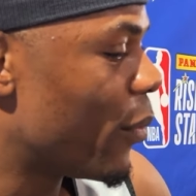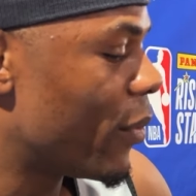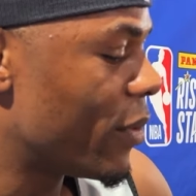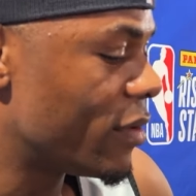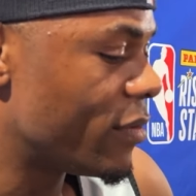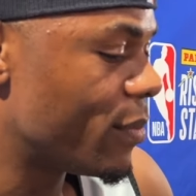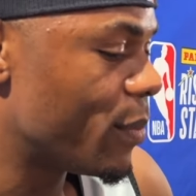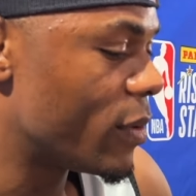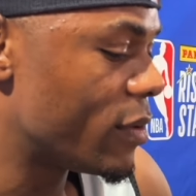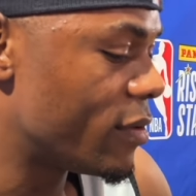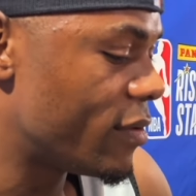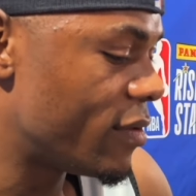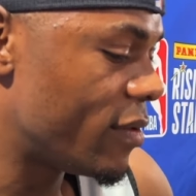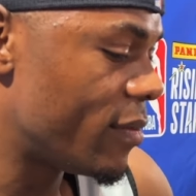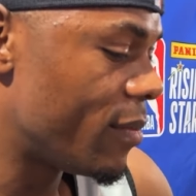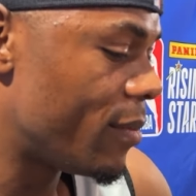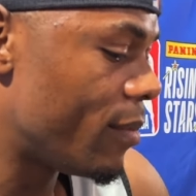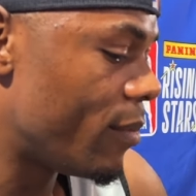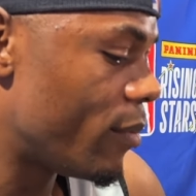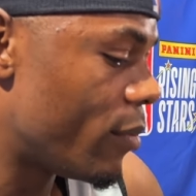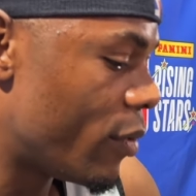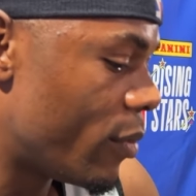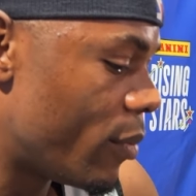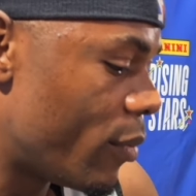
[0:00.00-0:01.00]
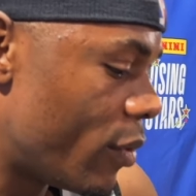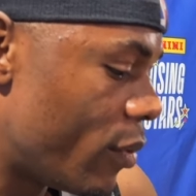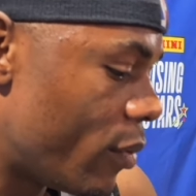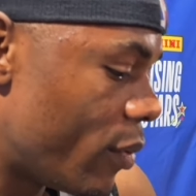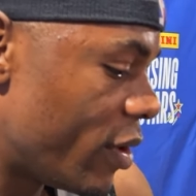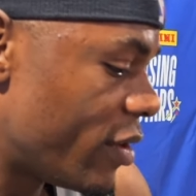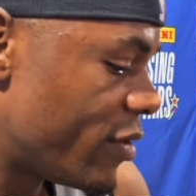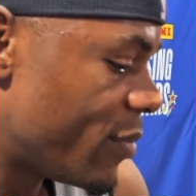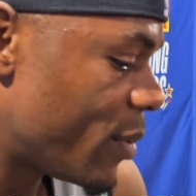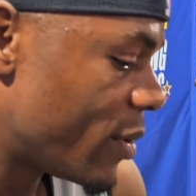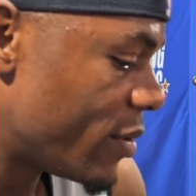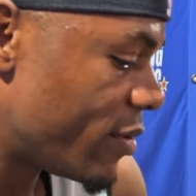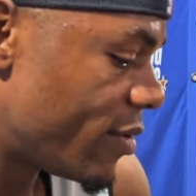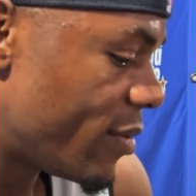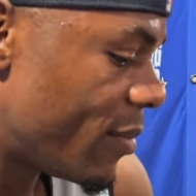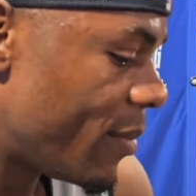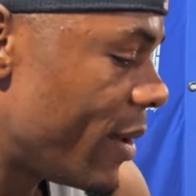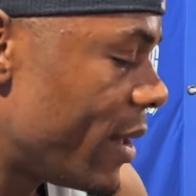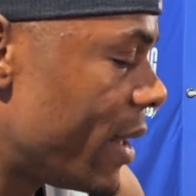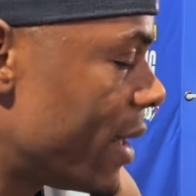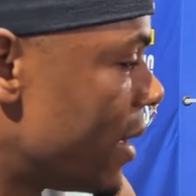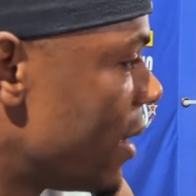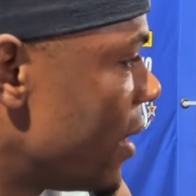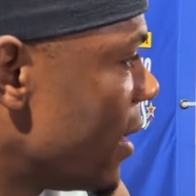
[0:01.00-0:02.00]

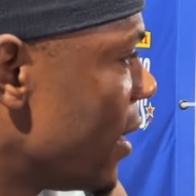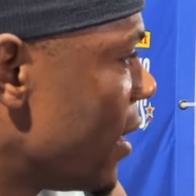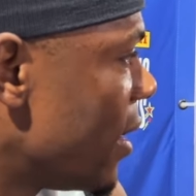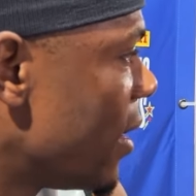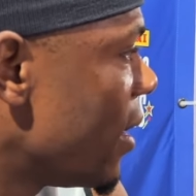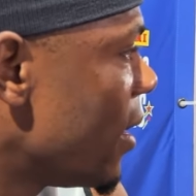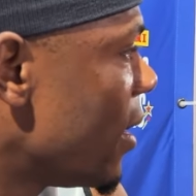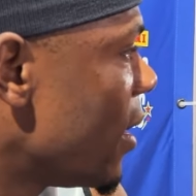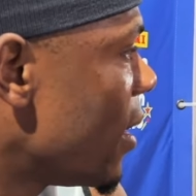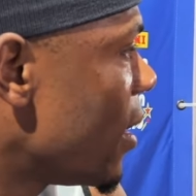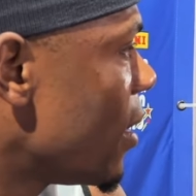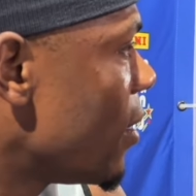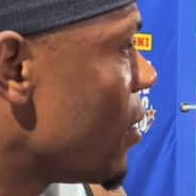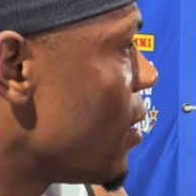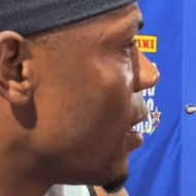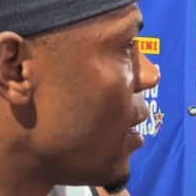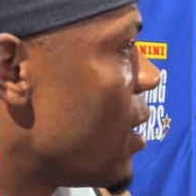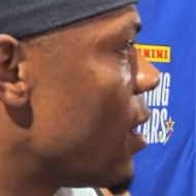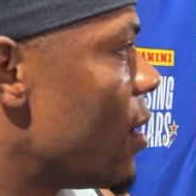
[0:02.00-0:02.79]
responsibility here,